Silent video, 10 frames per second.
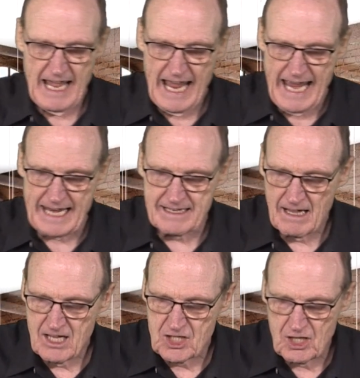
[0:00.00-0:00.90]
And
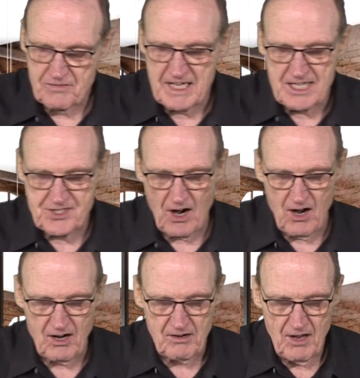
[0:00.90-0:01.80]
these
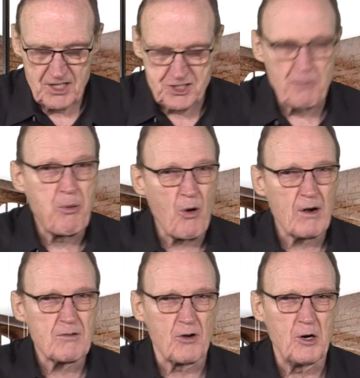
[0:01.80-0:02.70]
are
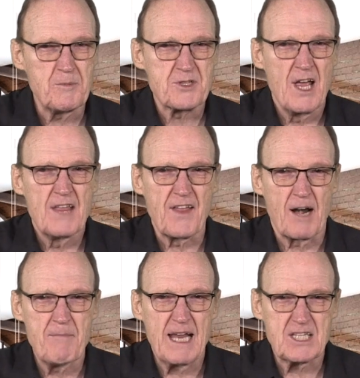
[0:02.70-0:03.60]
support groups that
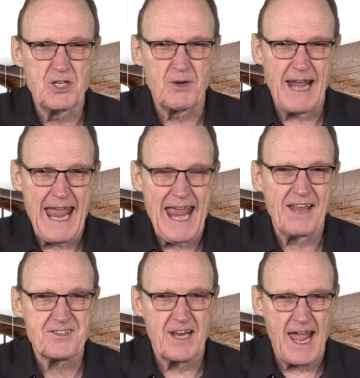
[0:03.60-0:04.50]
are meant to
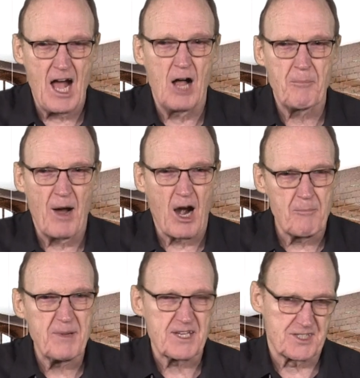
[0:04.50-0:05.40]
enhance and help our
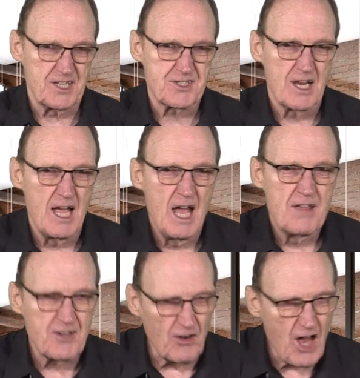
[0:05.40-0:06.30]
business.
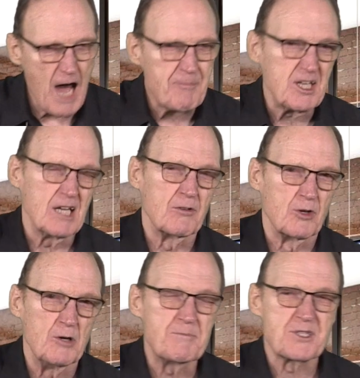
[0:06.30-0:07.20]
They're lobbying
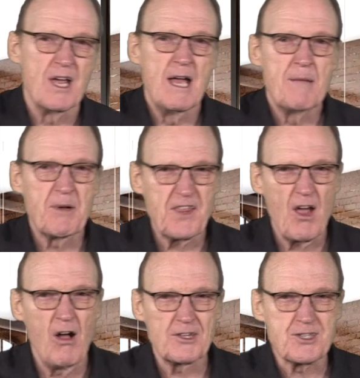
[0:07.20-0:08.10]
groups, but they
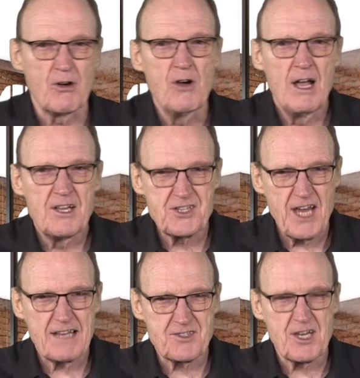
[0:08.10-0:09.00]
also
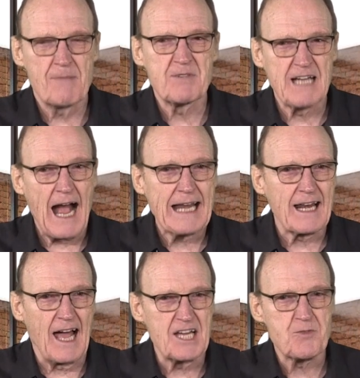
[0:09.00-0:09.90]
set some
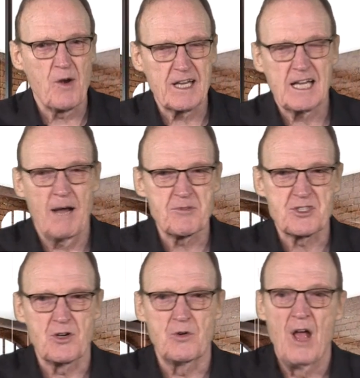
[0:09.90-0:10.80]
guidelines when it comes
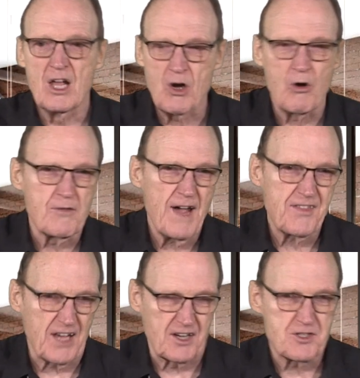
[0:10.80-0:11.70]
to code of
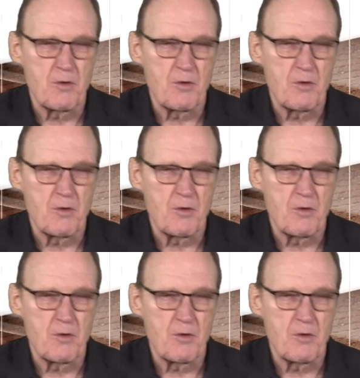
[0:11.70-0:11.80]
ethics.